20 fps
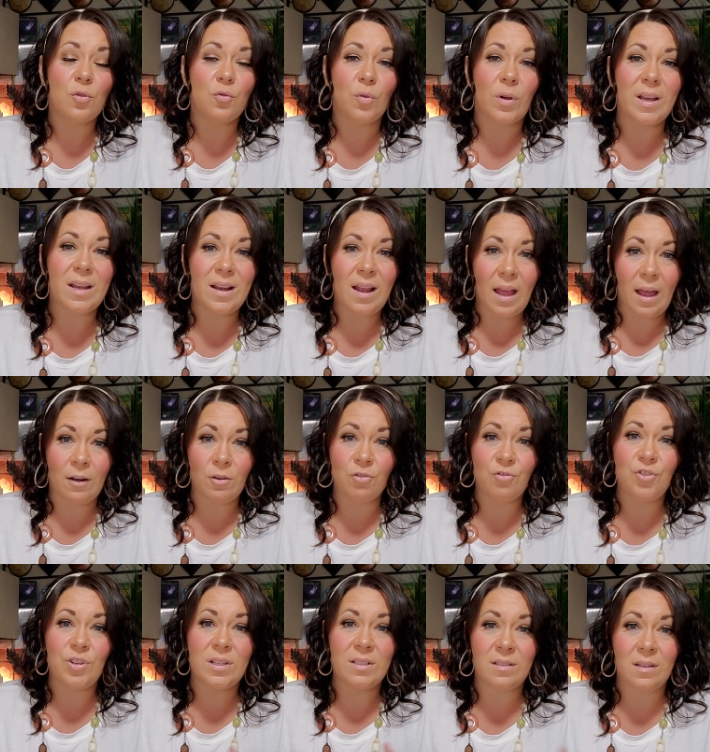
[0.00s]
grade
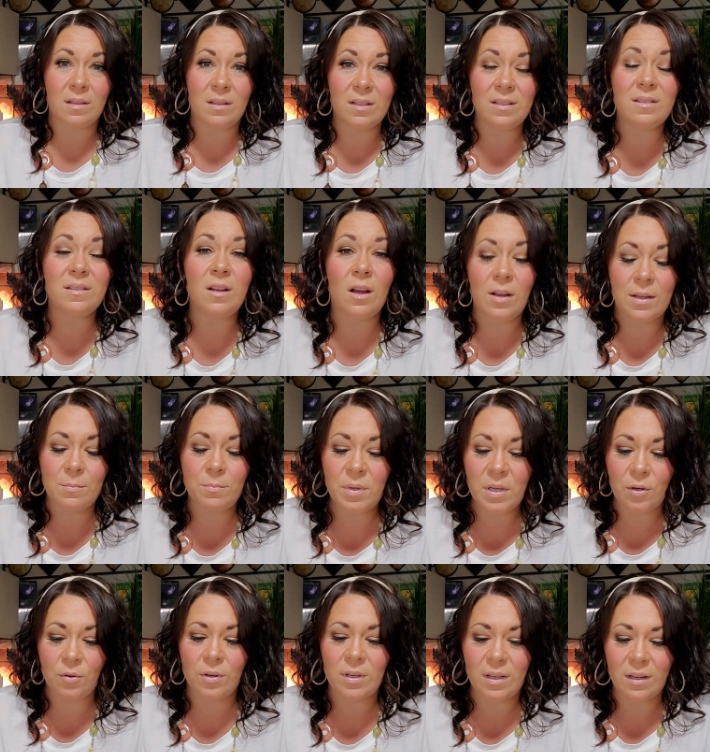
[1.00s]
energies in this time
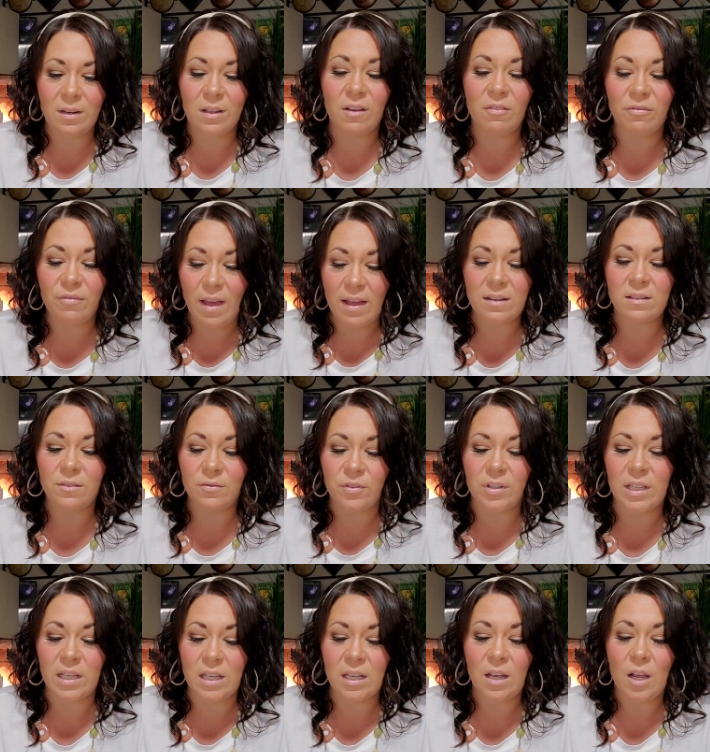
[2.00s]
period
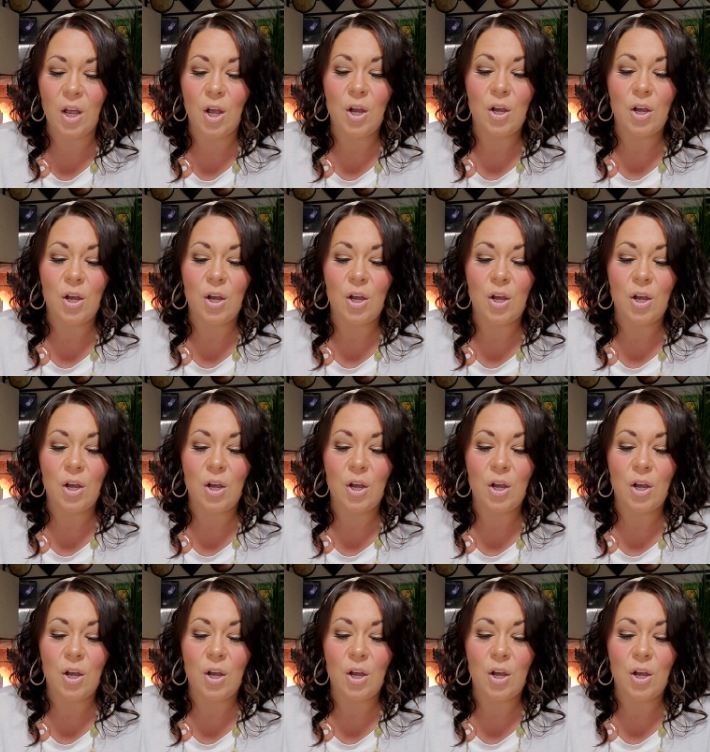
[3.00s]
effectively,